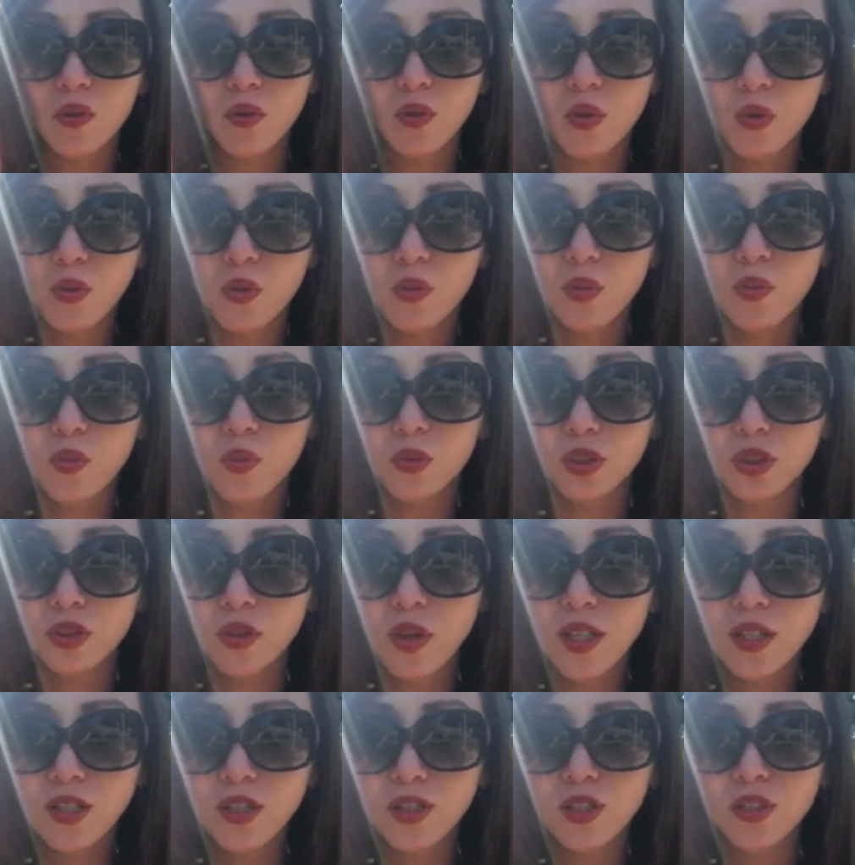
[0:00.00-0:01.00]
who will
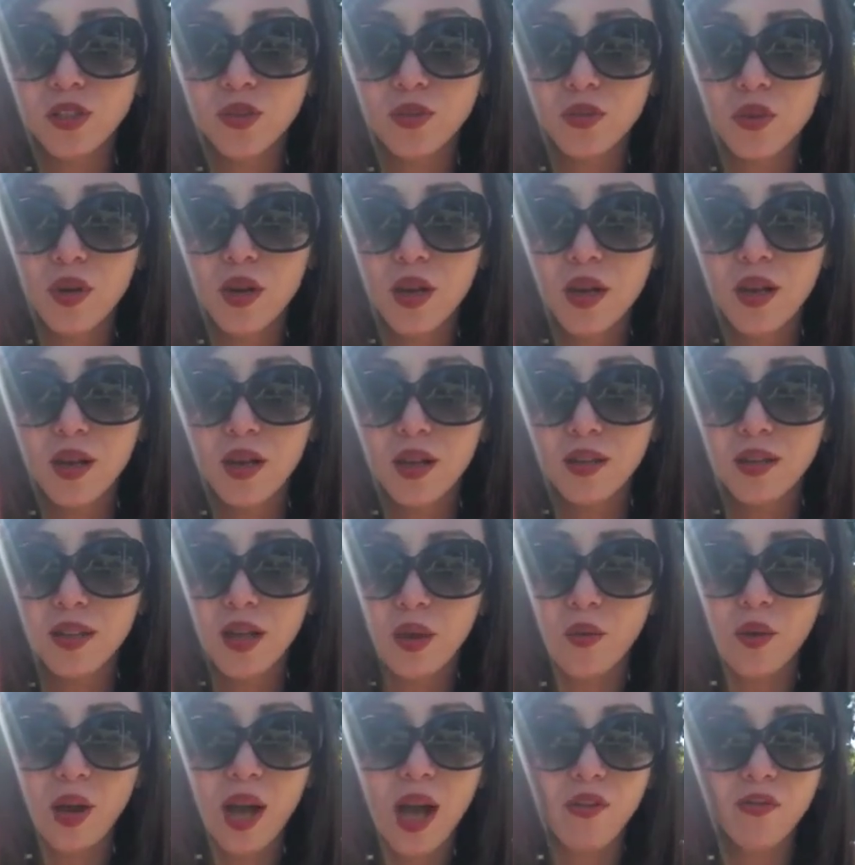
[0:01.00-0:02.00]
trust you,
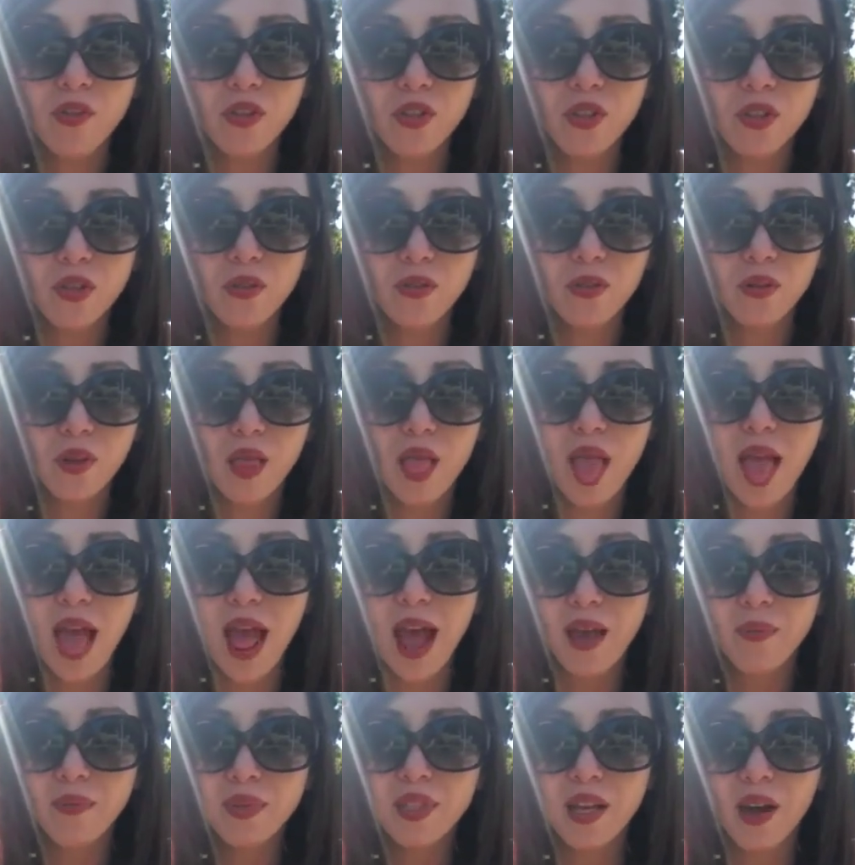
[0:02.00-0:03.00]
that will have a good,
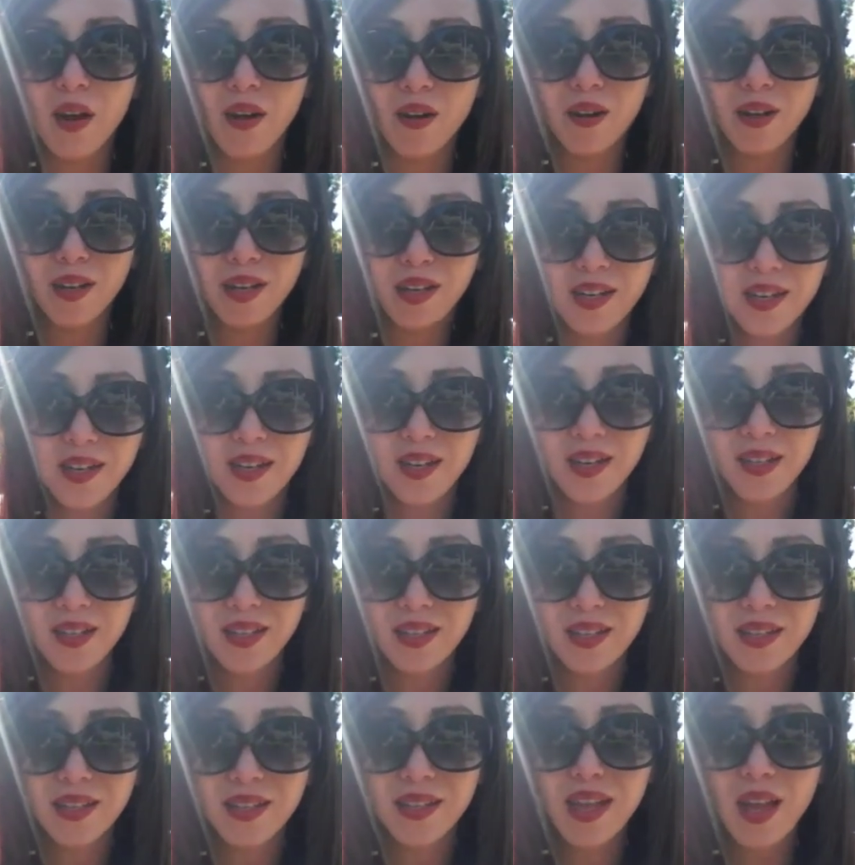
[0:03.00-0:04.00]

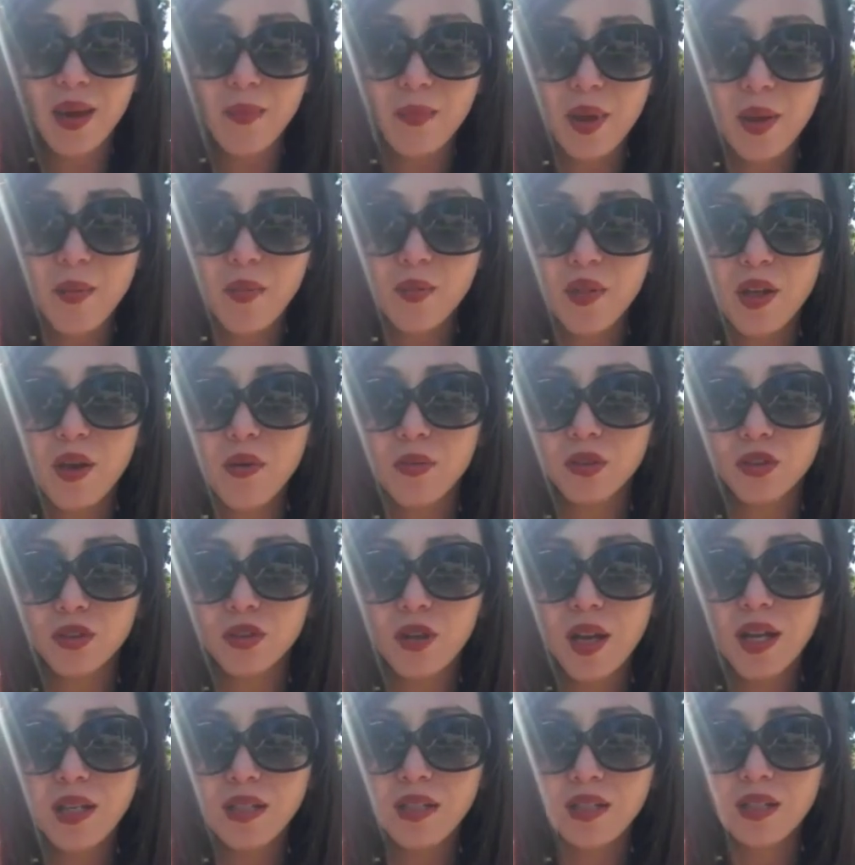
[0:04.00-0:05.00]
to get people that will
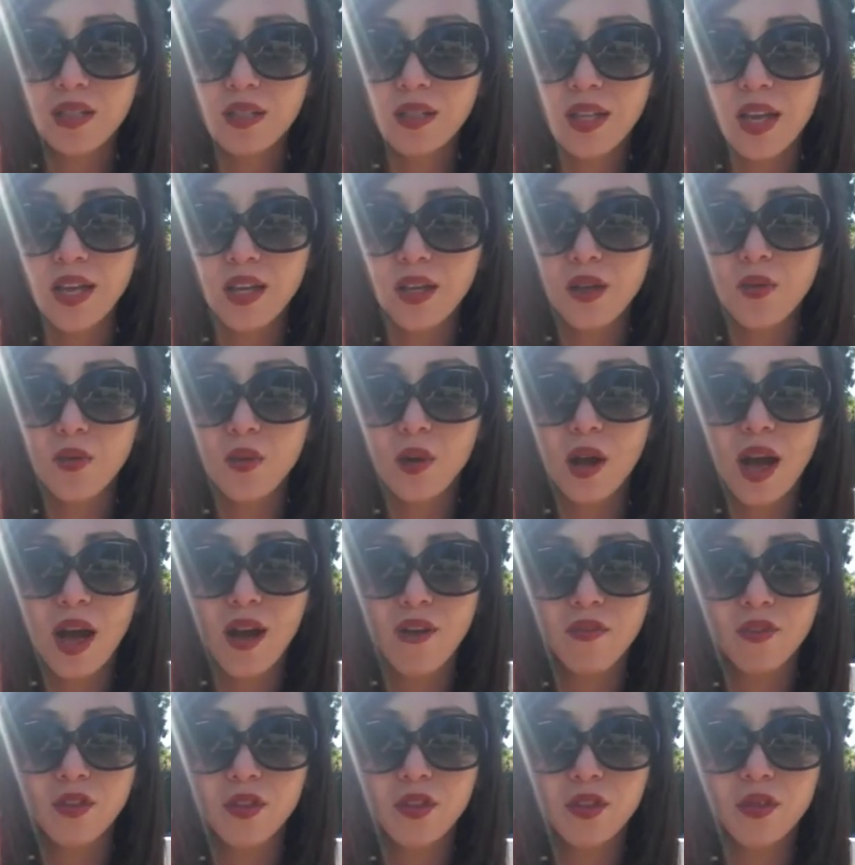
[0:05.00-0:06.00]
trust that you will
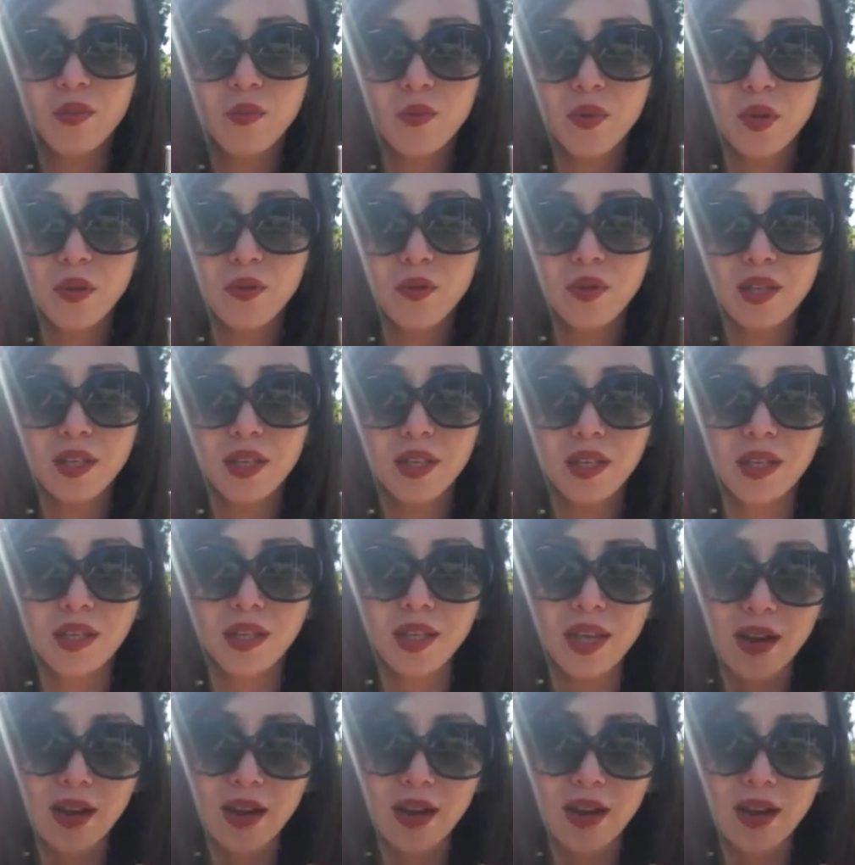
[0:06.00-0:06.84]
have good music in